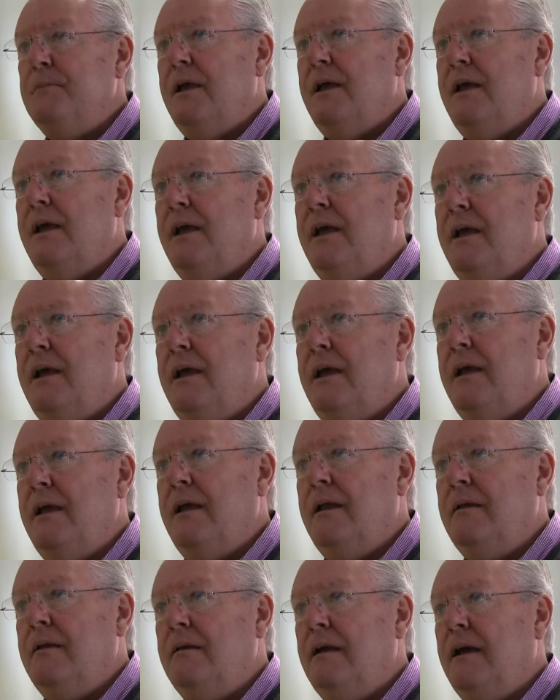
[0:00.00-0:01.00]

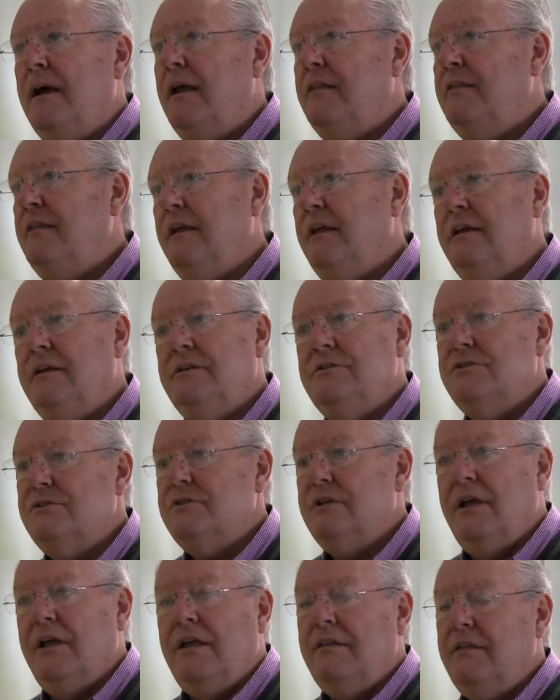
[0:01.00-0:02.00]
And I think
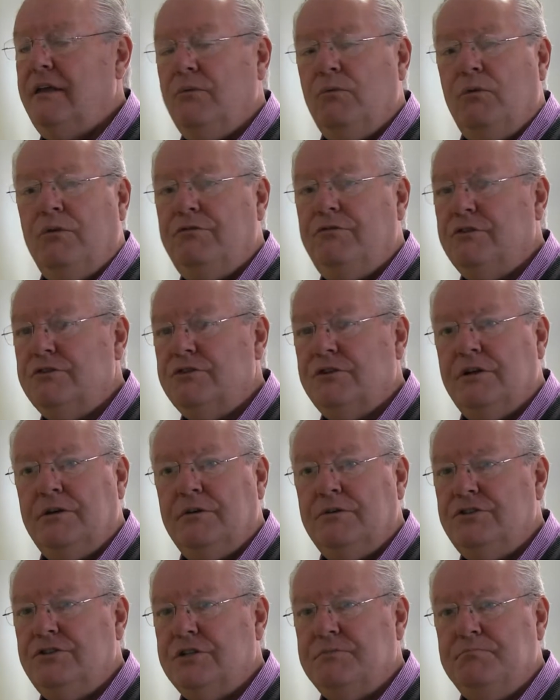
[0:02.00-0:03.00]
Wolfville's going
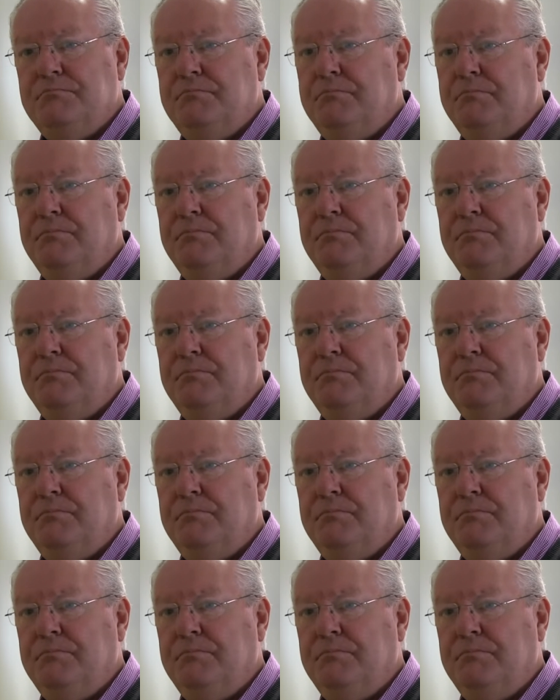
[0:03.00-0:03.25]
to just